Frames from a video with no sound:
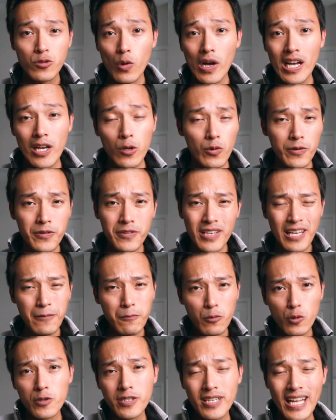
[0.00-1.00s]
why when you
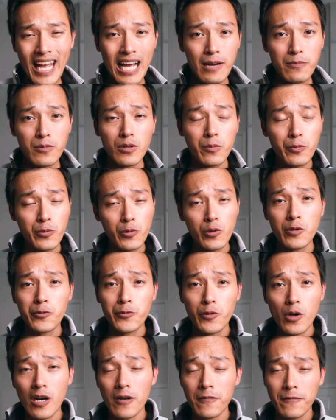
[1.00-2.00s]
import the Apple
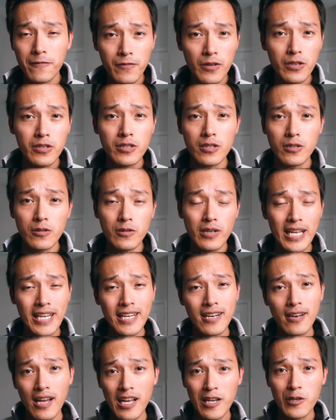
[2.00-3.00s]
ProRAW photo
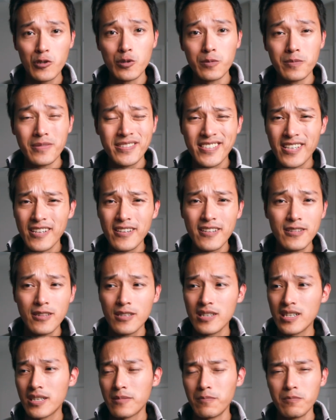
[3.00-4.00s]
in Lightroom, it's gonna
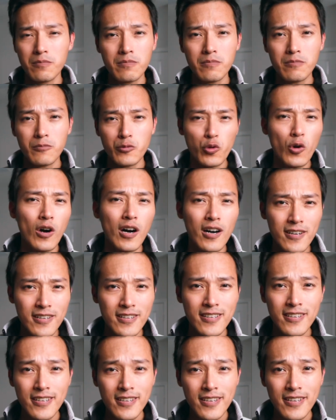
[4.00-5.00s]
look wrong.
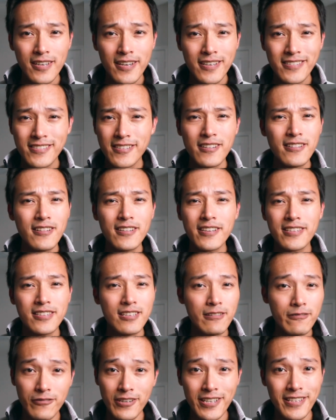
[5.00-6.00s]
It's gonna look
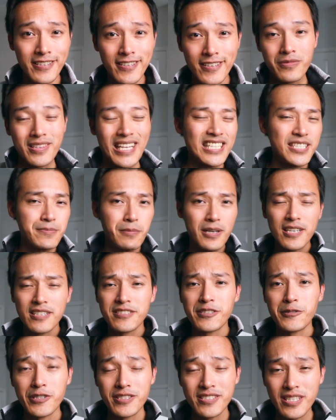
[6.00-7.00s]
different. That's because
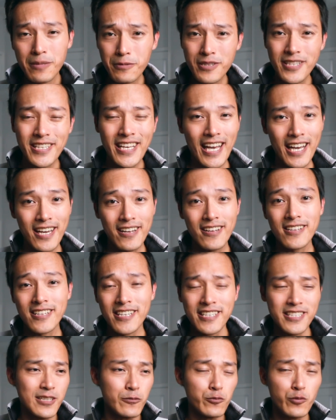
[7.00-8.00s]
you're simply
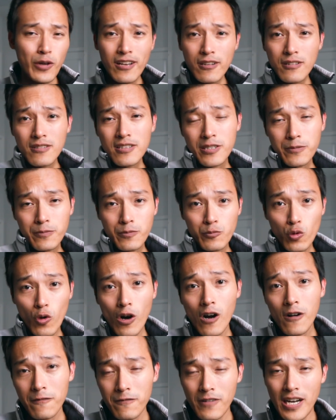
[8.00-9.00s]
editing the regular
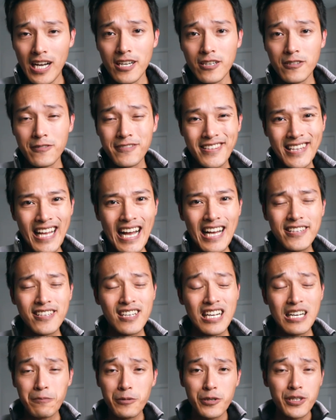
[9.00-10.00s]
RAW file, not the
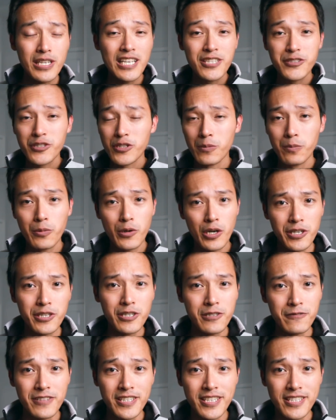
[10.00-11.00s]
computational part
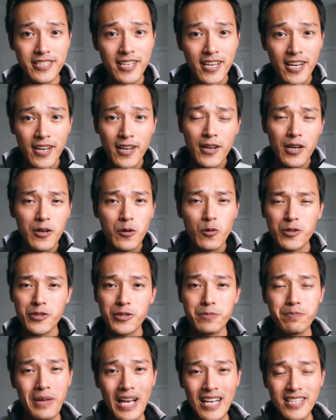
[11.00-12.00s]
of it,
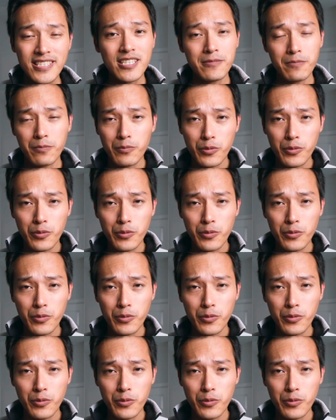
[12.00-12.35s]
which makes it